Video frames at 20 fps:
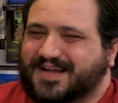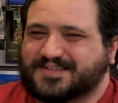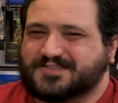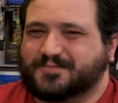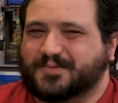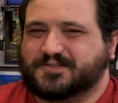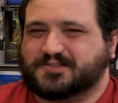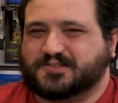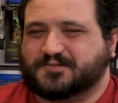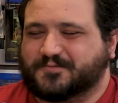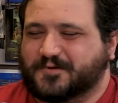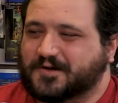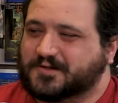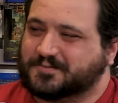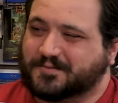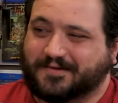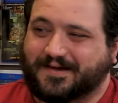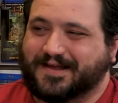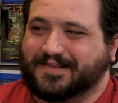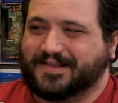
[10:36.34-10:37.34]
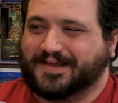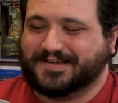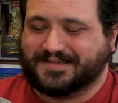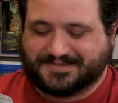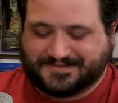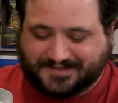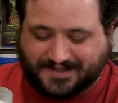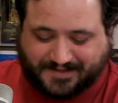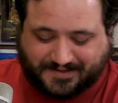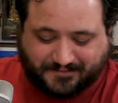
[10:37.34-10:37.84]
Not so much his first movie. I like
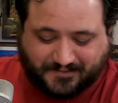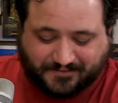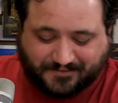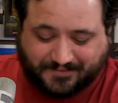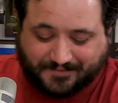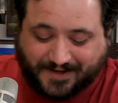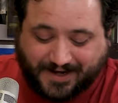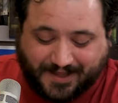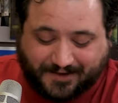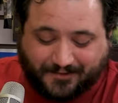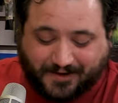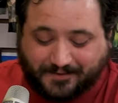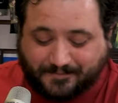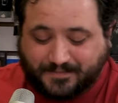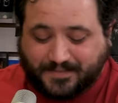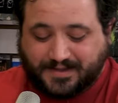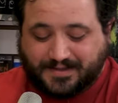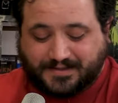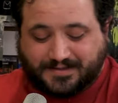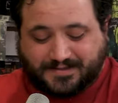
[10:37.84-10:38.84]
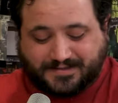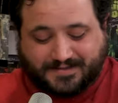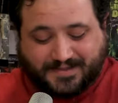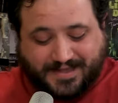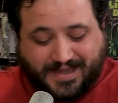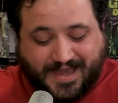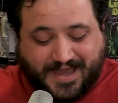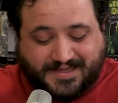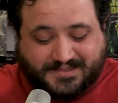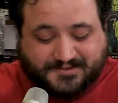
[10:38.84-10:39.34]
his second movie, but anyway, the
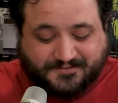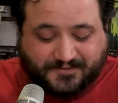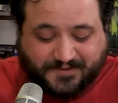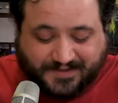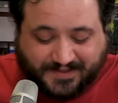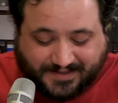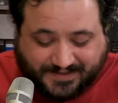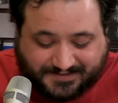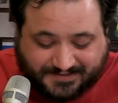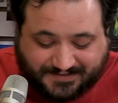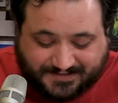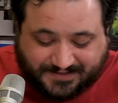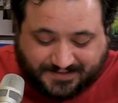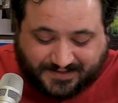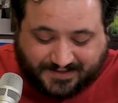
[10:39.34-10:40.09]
cast for this